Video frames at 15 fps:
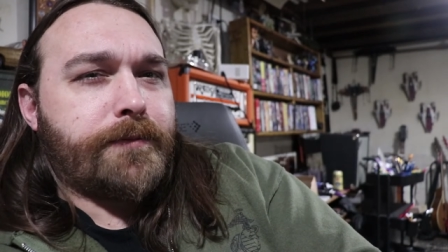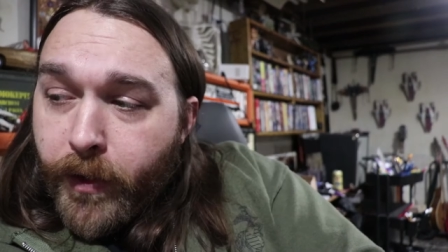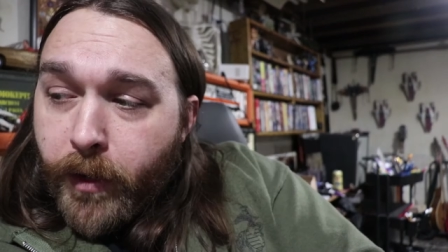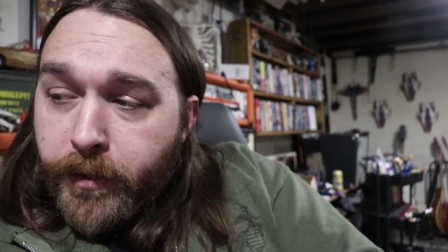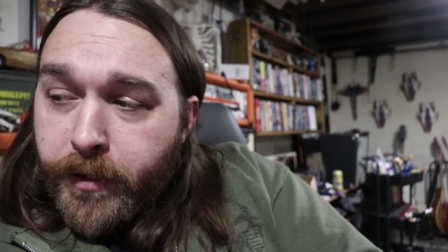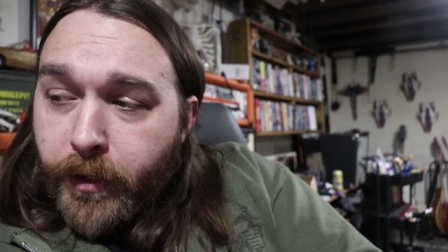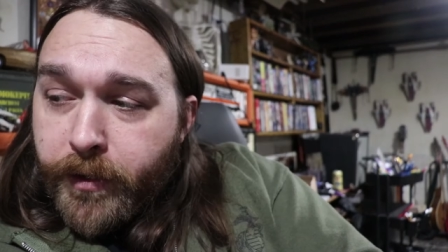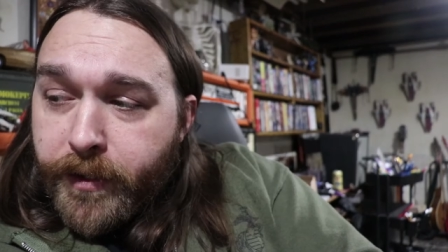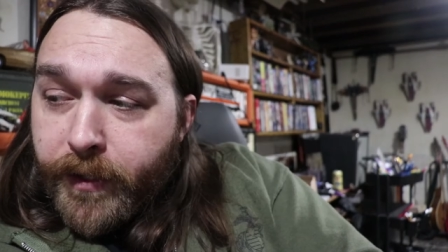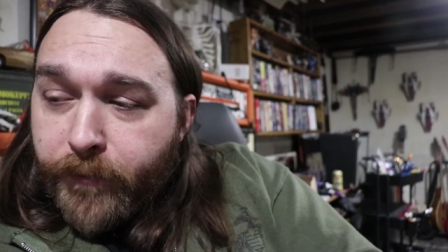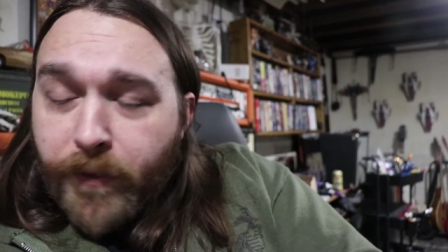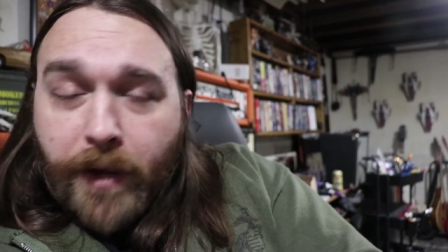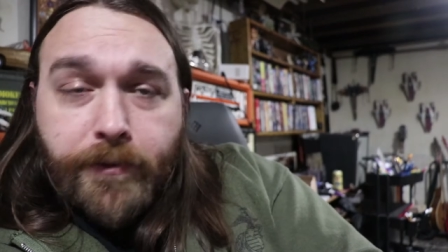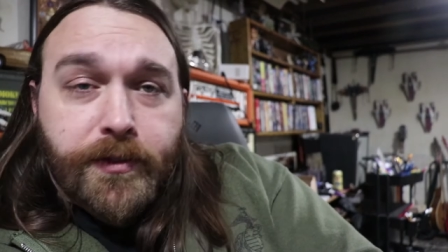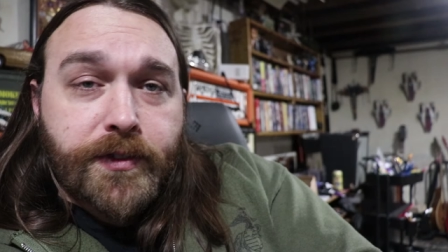Though, you know, you get
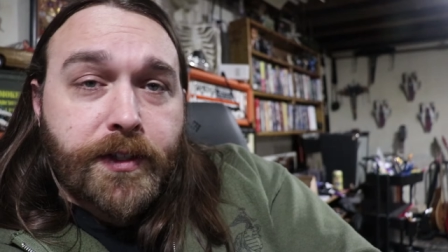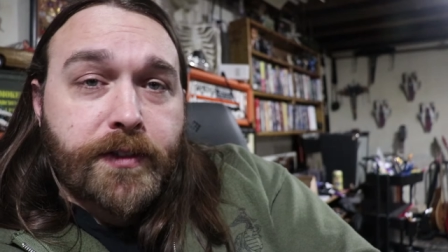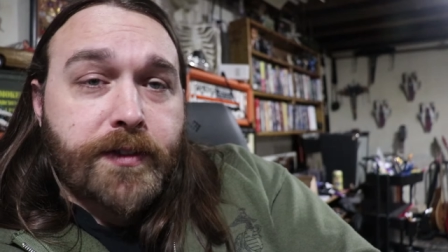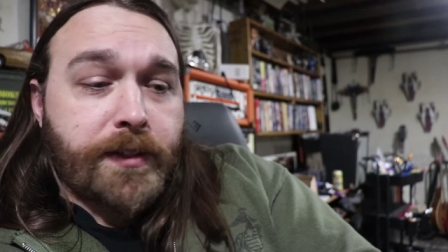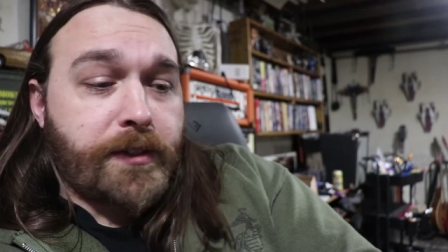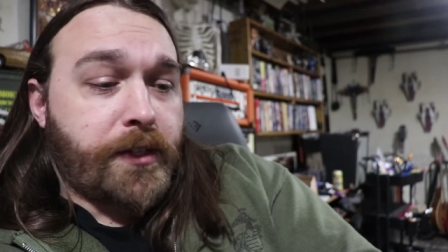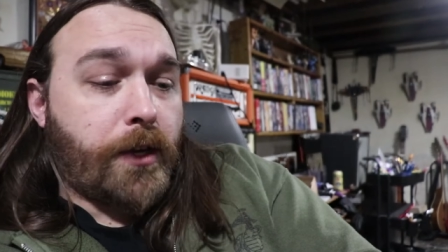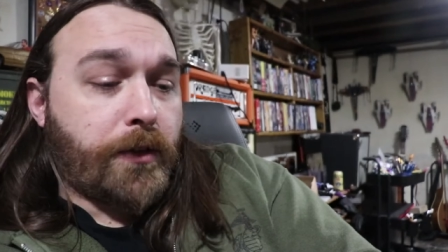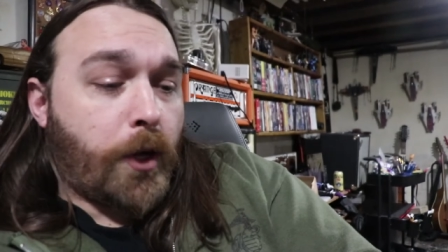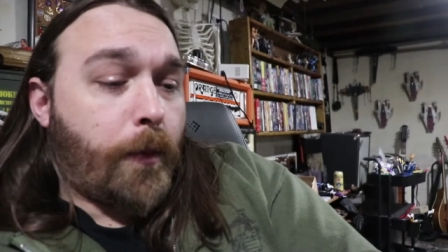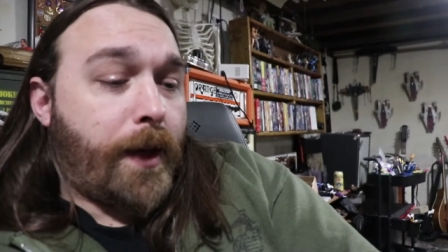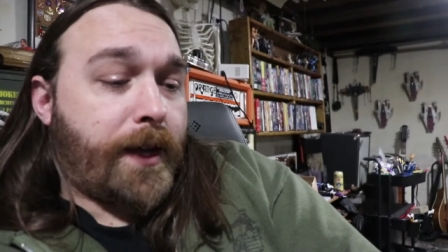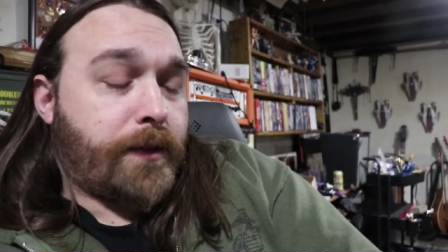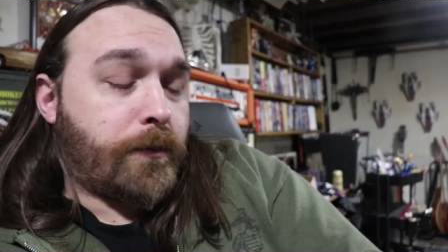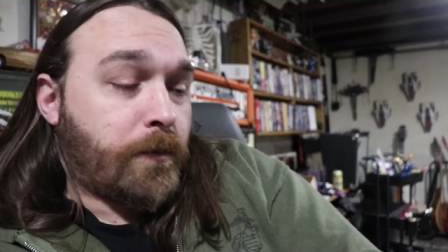five or six that, you know, go
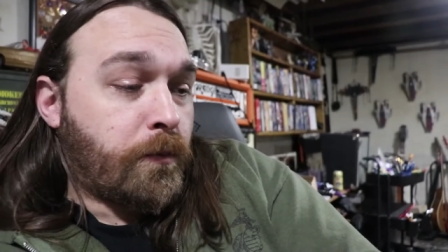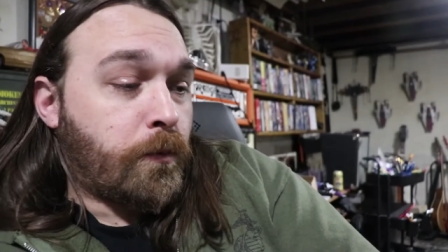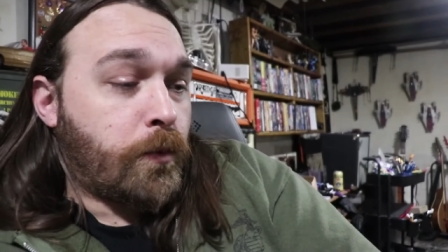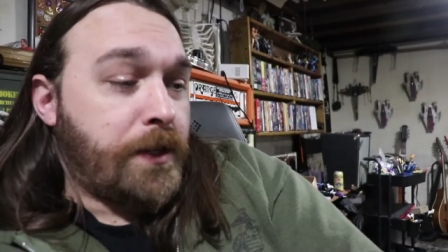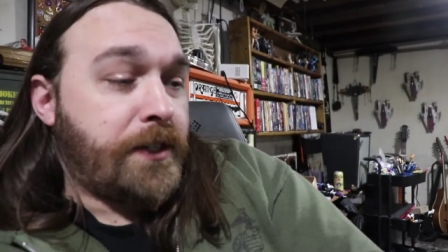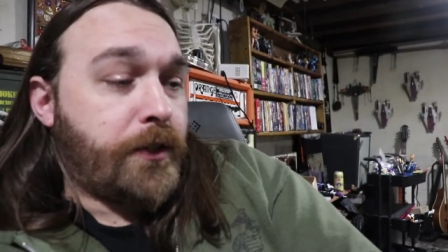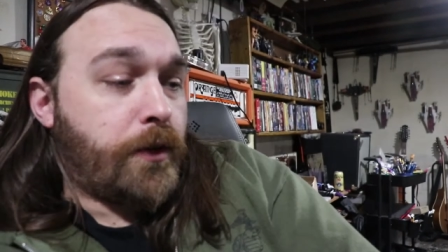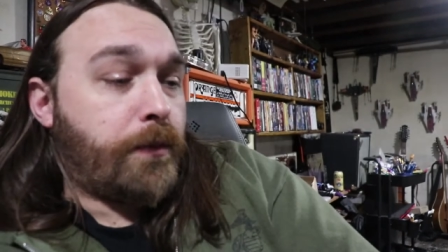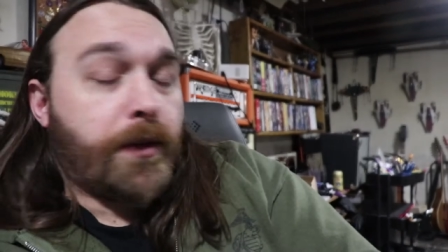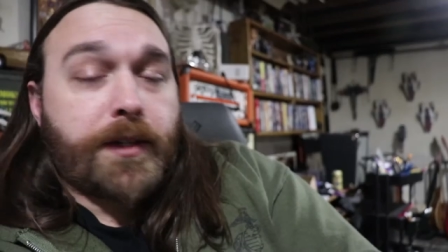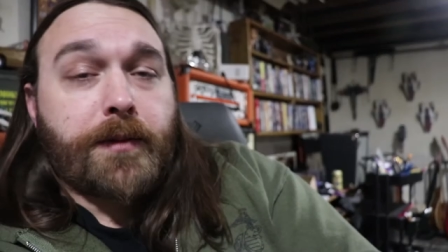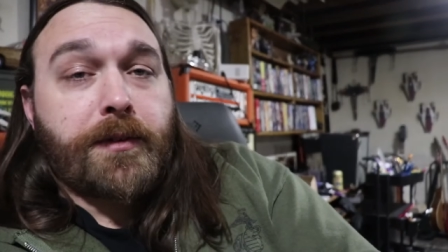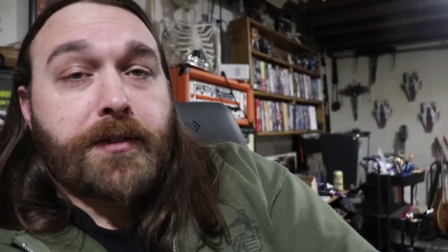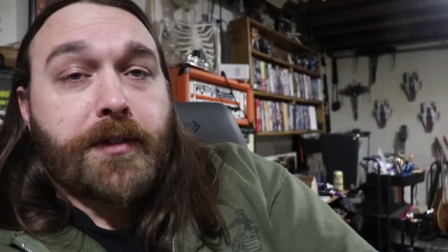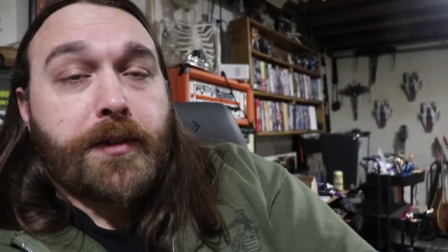back and read your book
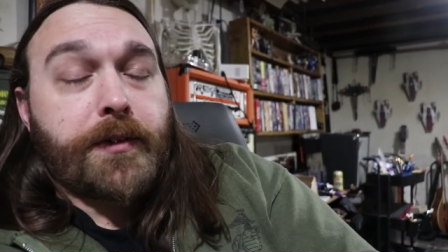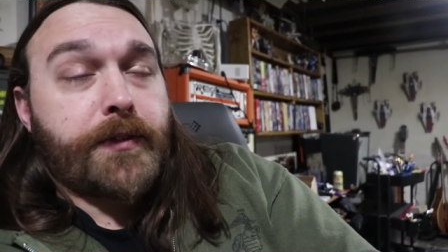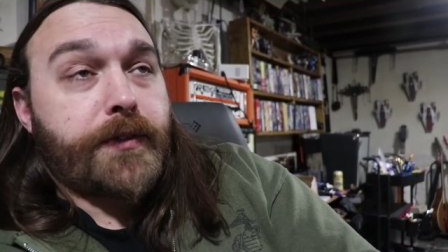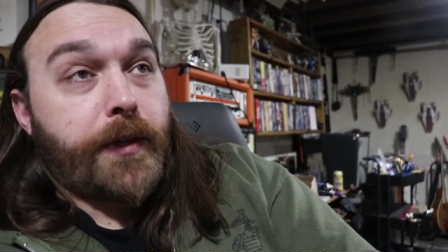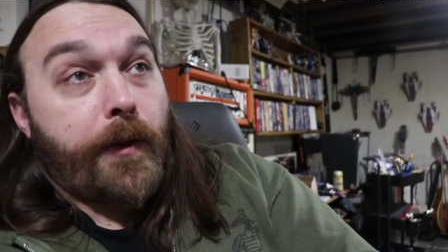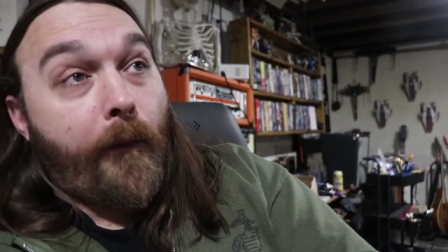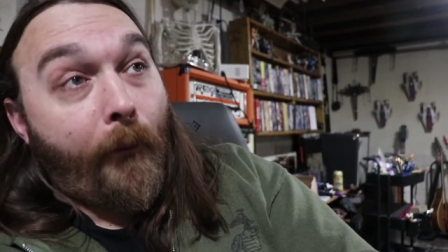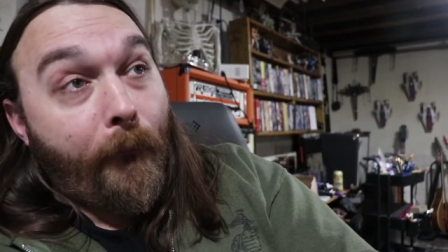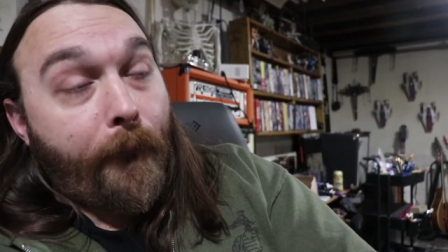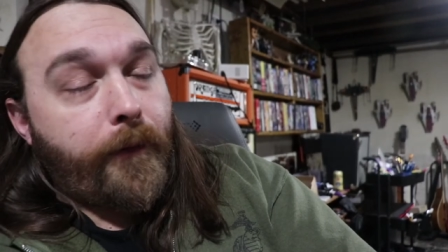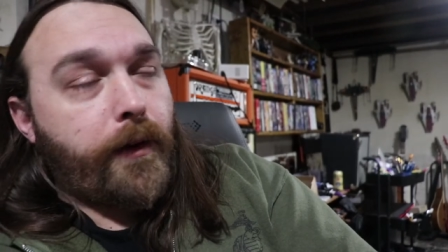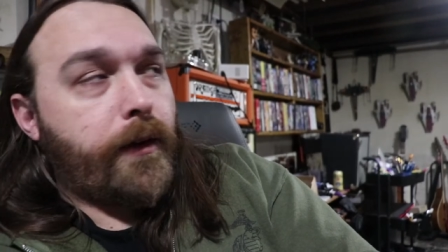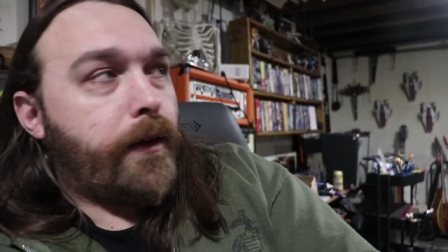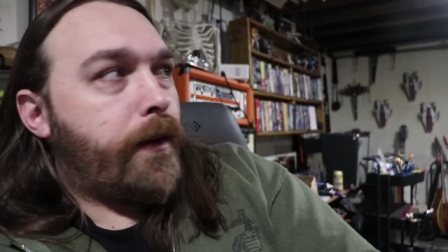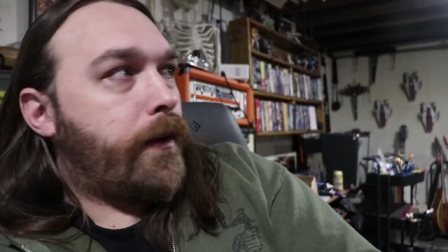in return, so
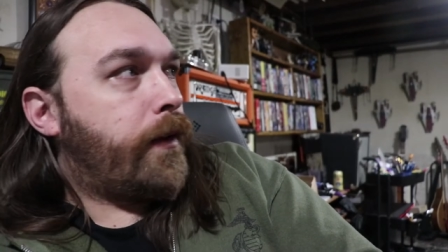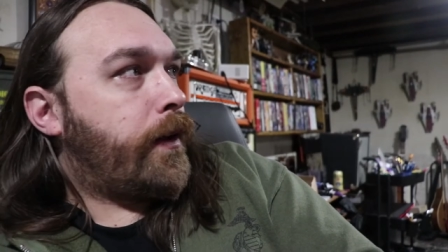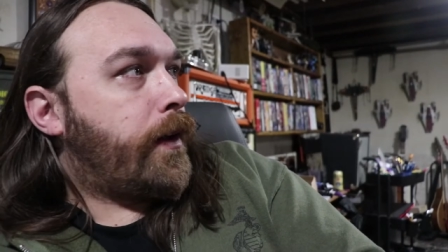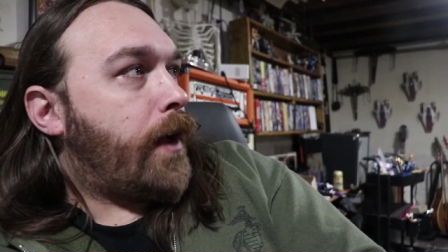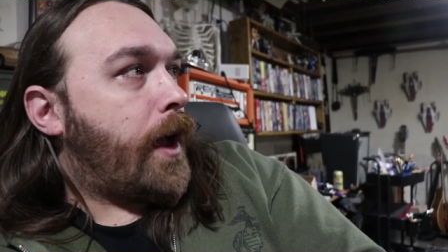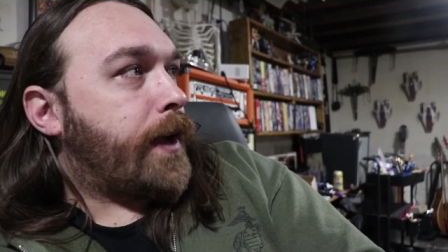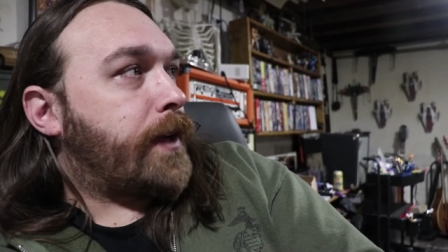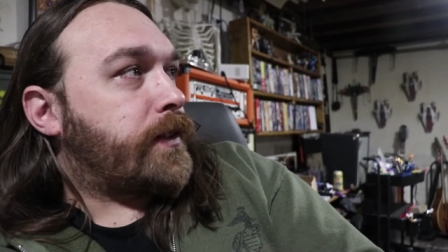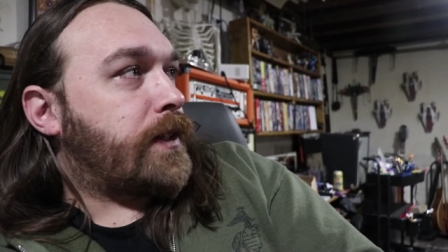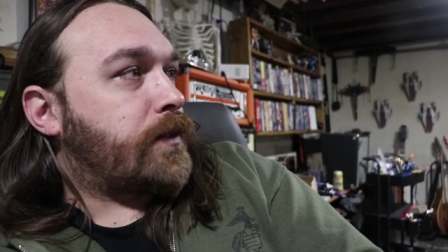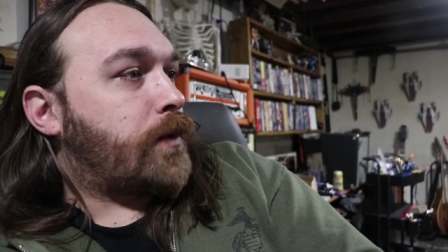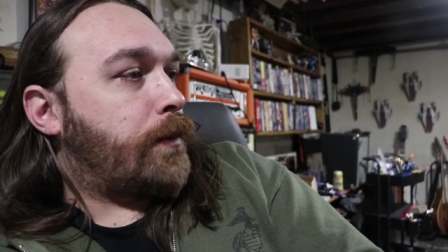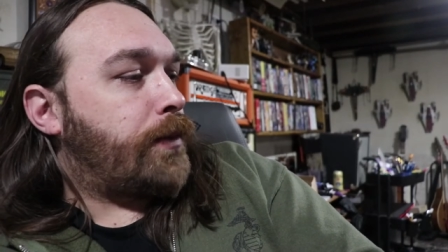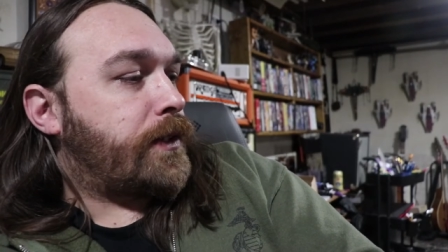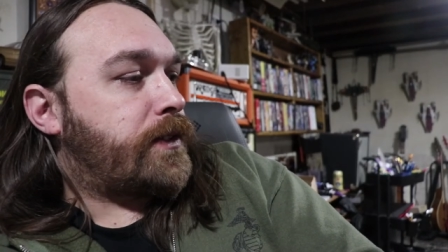I guess that's
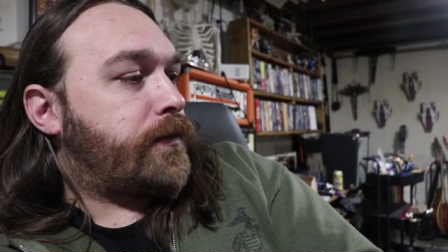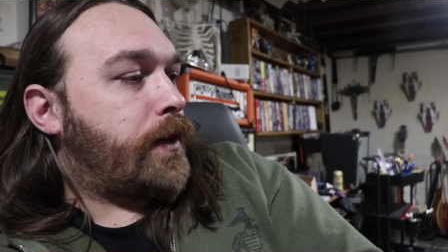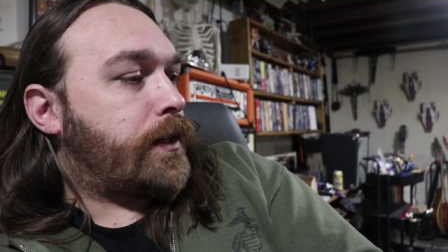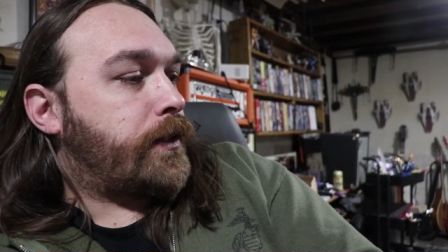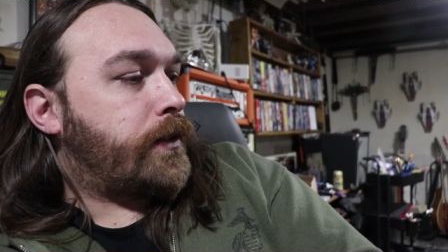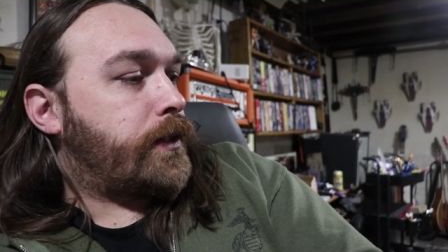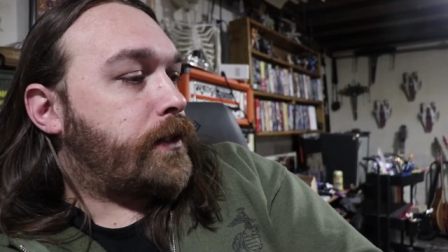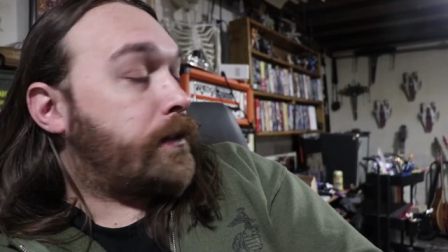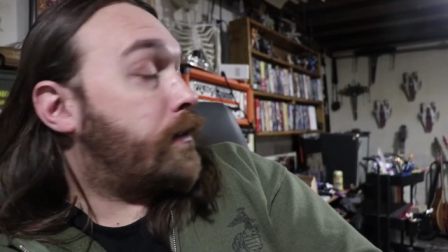one place to fucking do it.